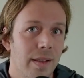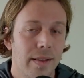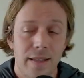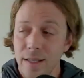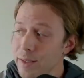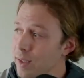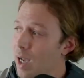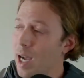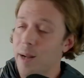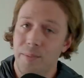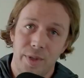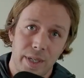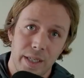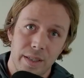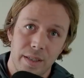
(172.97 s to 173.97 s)
This
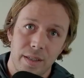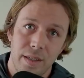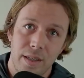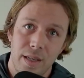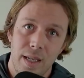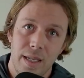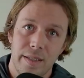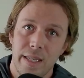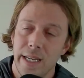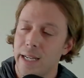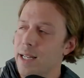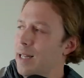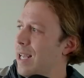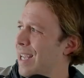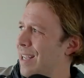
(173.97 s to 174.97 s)
object is
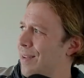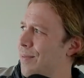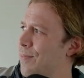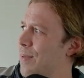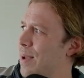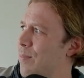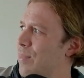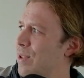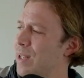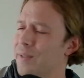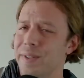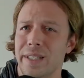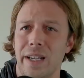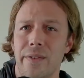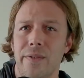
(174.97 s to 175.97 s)
taking like, I believe
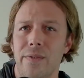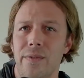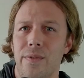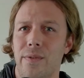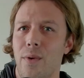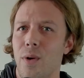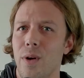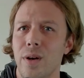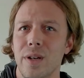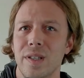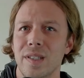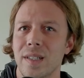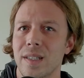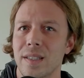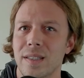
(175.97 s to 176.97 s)
it's like 4 to 6